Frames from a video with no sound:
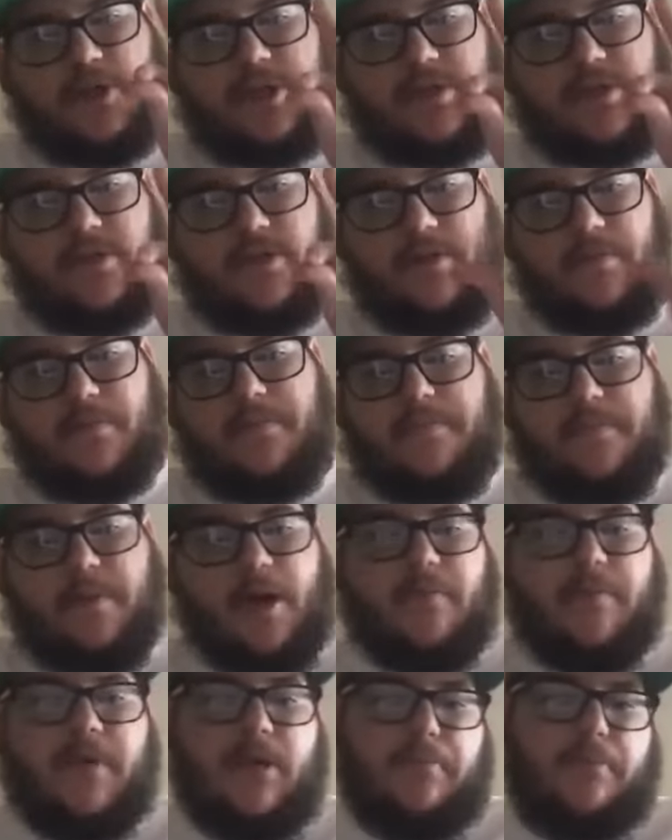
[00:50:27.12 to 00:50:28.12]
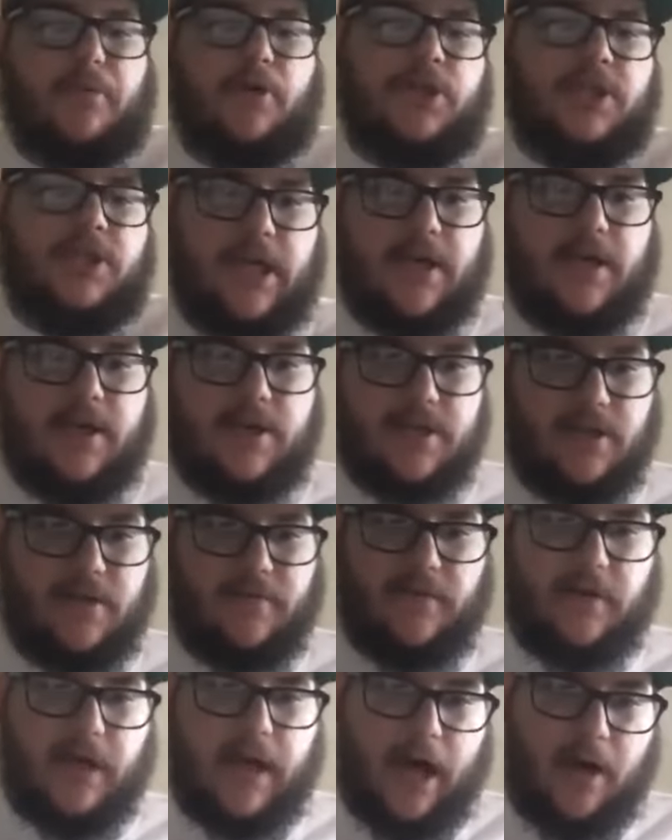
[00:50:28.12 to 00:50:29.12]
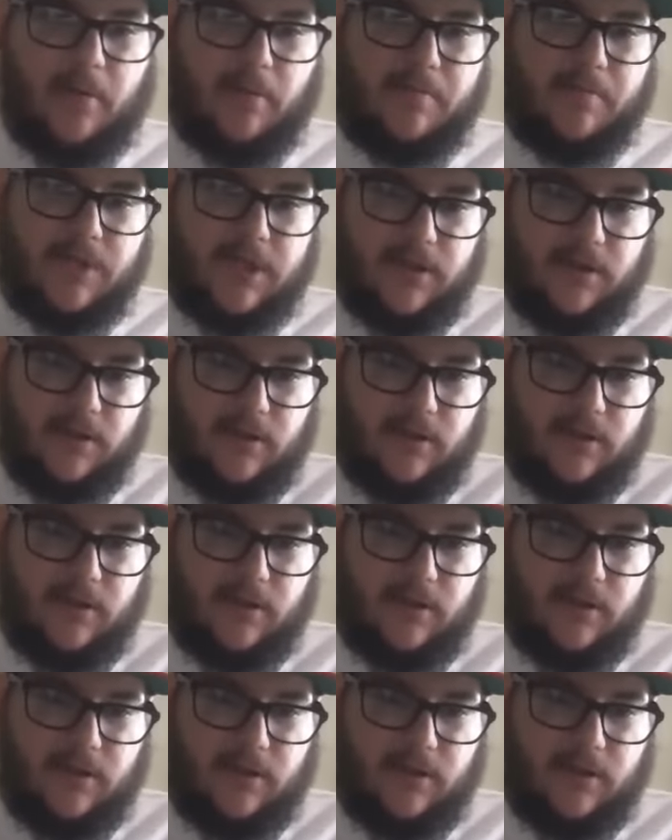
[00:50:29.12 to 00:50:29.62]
It'd probably be a percentage of the album sale.